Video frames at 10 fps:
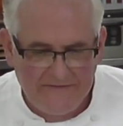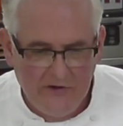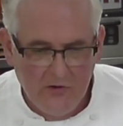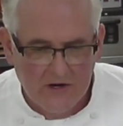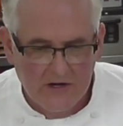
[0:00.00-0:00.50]
if
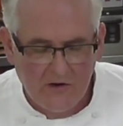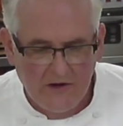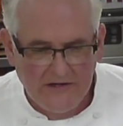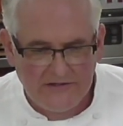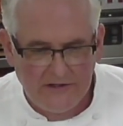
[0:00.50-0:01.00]
you are
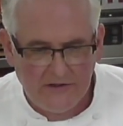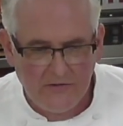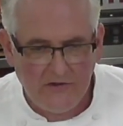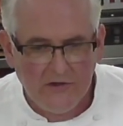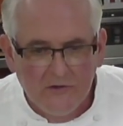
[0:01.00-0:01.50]
going
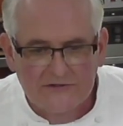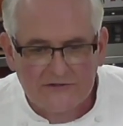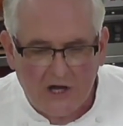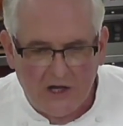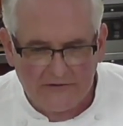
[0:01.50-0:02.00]
to use
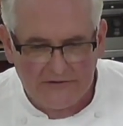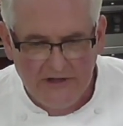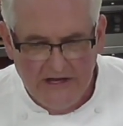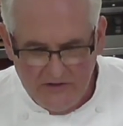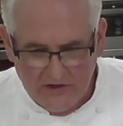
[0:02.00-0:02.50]
salt
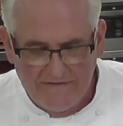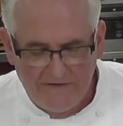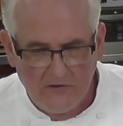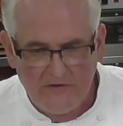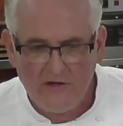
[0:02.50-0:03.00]
in your
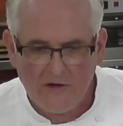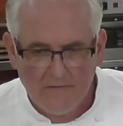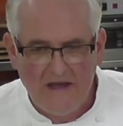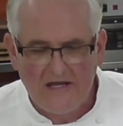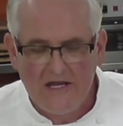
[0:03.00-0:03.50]
food that you're
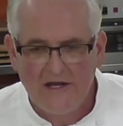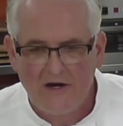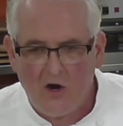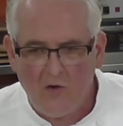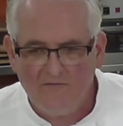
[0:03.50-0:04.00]
making at
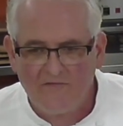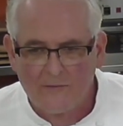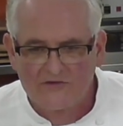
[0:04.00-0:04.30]
home from